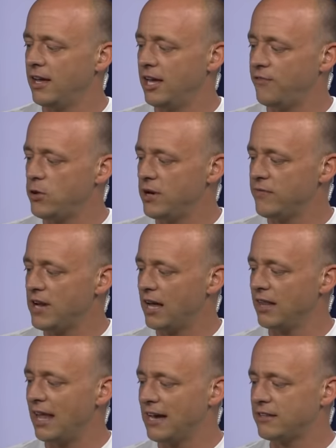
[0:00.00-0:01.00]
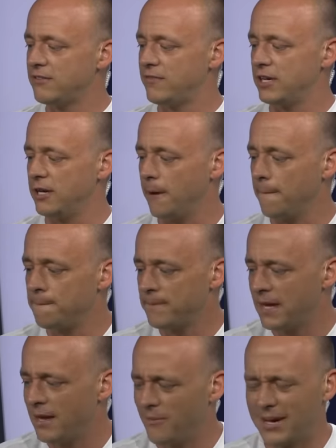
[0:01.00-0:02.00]
If you have not liked the video,
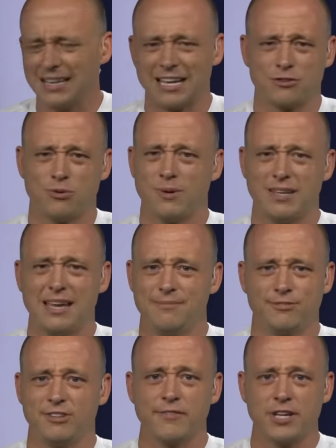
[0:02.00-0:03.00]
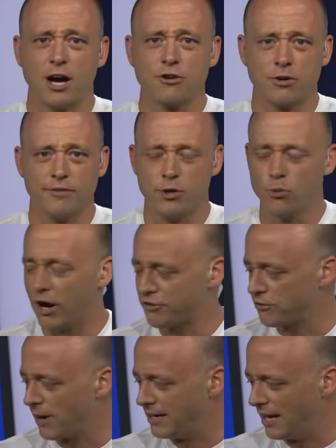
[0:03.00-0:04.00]
we got like twenty-seven hundred of you
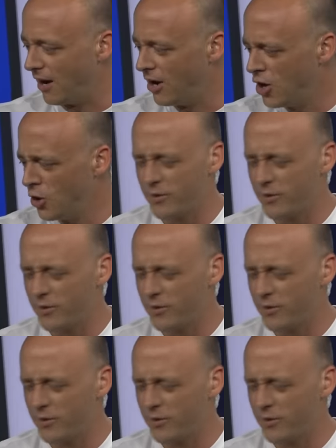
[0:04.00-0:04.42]
watching right now.